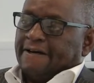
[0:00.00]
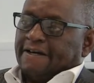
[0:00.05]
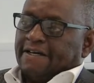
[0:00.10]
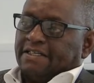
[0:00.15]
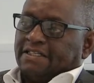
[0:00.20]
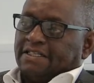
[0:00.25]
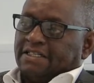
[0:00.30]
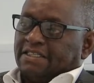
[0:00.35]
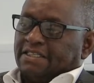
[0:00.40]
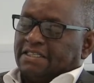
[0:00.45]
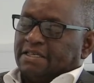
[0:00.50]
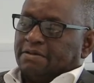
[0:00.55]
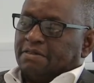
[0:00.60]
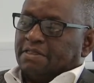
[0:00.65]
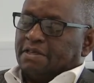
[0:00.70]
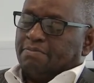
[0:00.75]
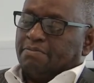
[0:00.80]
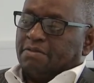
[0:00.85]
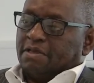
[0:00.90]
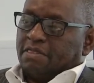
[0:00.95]
And
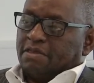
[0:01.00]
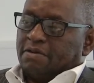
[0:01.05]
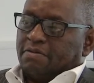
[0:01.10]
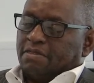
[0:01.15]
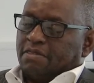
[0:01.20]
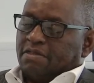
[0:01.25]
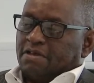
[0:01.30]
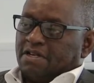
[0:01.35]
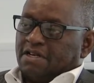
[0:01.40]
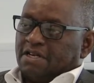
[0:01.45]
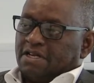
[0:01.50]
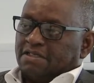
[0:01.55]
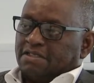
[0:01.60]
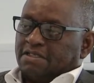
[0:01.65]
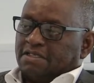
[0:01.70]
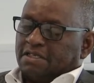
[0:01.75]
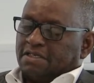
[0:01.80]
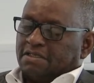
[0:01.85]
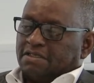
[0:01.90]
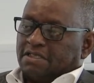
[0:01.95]
the
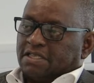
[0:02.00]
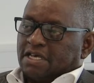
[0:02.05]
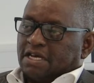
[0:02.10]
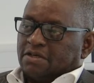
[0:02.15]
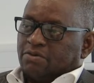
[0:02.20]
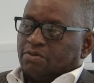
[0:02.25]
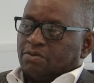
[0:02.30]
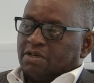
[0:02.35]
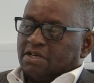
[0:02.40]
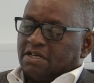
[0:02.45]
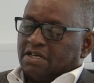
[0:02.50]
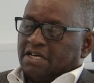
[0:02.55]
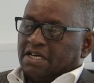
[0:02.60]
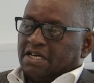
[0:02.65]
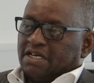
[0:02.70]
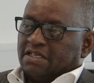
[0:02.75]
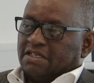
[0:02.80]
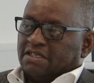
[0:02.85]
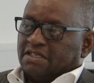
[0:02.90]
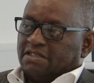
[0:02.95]
lessons that we
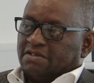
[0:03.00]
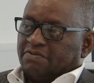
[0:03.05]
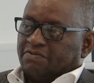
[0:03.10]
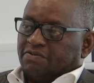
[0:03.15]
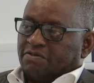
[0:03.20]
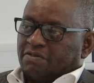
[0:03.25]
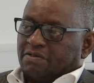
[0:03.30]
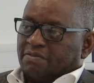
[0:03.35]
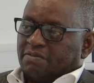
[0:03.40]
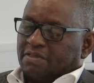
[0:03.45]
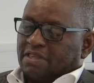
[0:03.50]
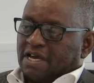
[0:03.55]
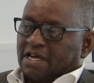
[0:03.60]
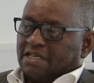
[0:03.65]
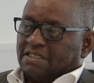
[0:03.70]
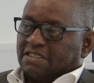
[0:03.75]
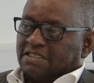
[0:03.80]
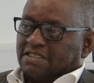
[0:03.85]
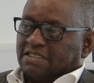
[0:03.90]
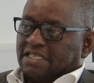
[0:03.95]
learned from
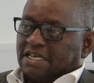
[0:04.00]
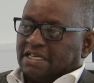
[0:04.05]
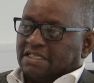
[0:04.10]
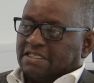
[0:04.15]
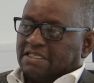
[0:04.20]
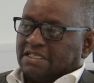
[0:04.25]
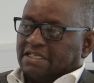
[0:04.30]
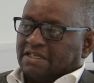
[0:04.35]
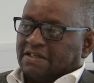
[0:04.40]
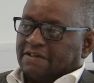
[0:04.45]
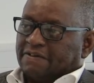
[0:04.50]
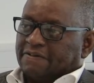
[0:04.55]
that is that